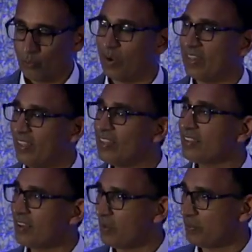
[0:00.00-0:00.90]
When
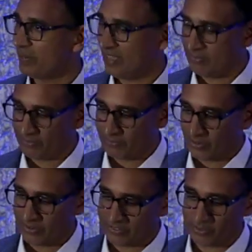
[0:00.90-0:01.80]
this company
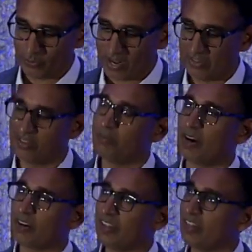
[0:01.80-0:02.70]
first went to
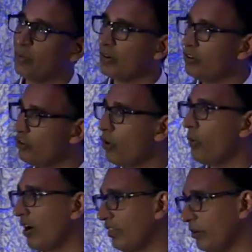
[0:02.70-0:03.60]
market, there were
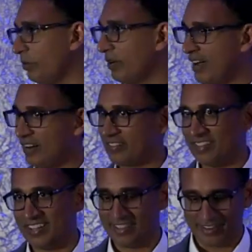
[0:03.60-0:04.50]
no other
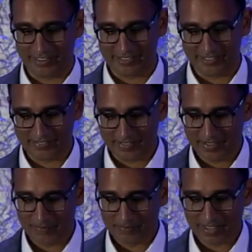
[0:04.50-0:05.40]
products like theirs.
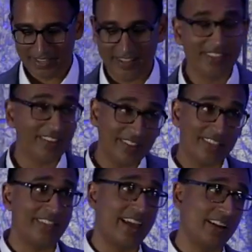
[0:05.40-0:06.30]
And
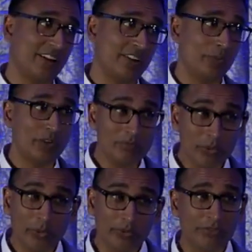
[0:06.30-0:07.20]
since then, we
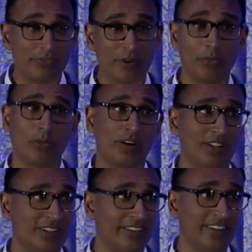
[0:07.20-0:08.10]
moved from a
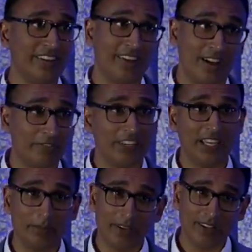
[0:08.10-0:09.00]
world of
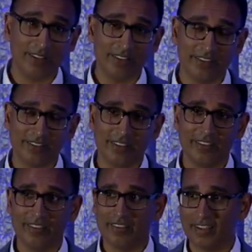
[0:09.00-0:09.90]
email
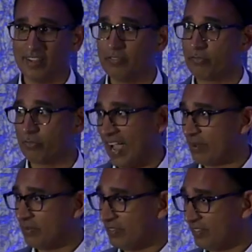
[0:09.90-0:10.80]
and
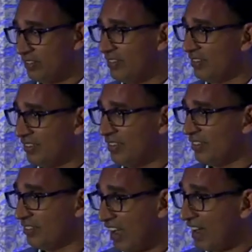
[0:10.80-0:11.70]
fragmented
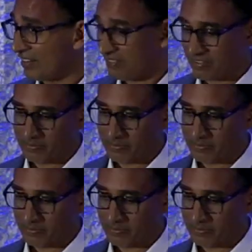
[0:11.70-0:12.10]
chat